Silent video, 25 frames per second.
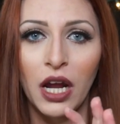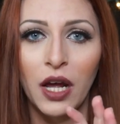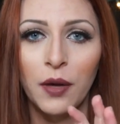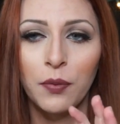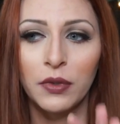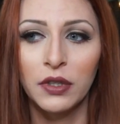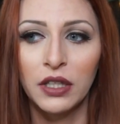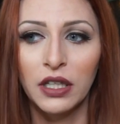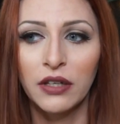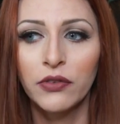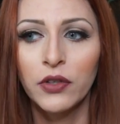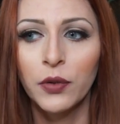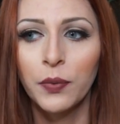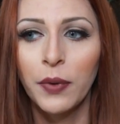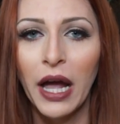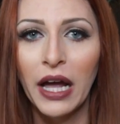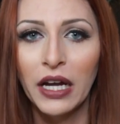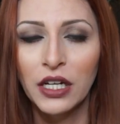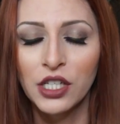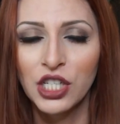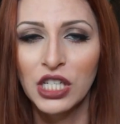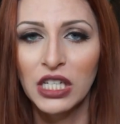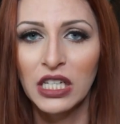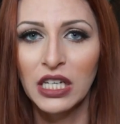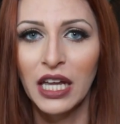I believe their
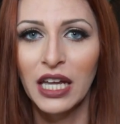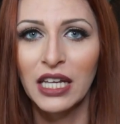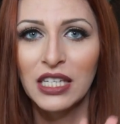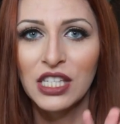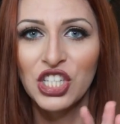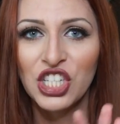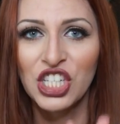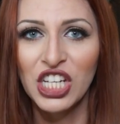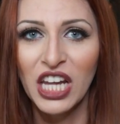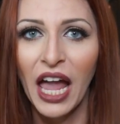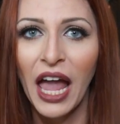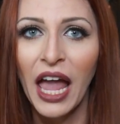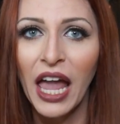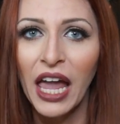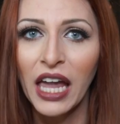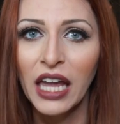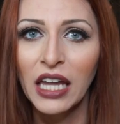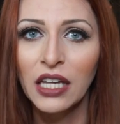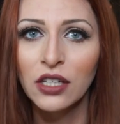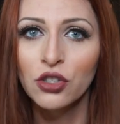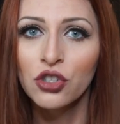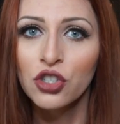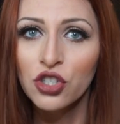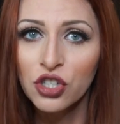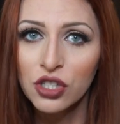packaging has
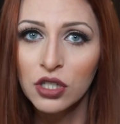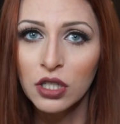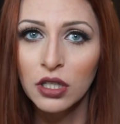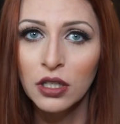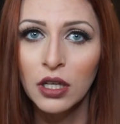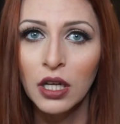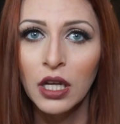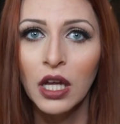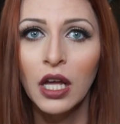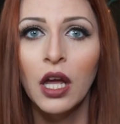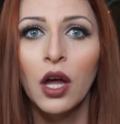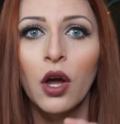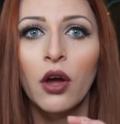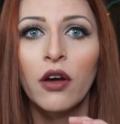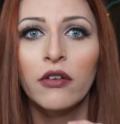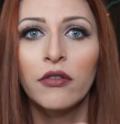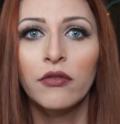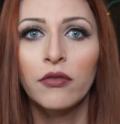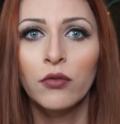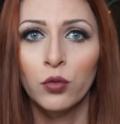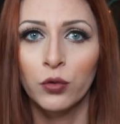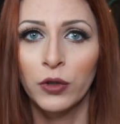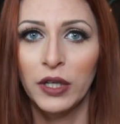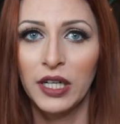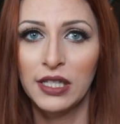changed
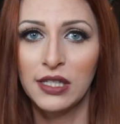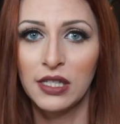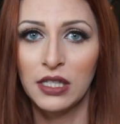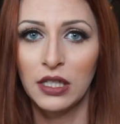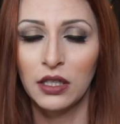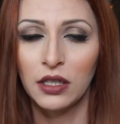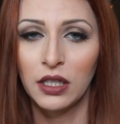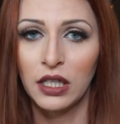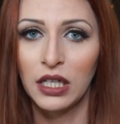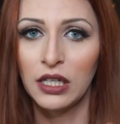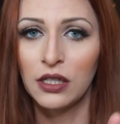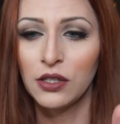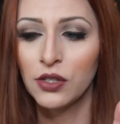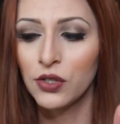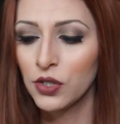recently.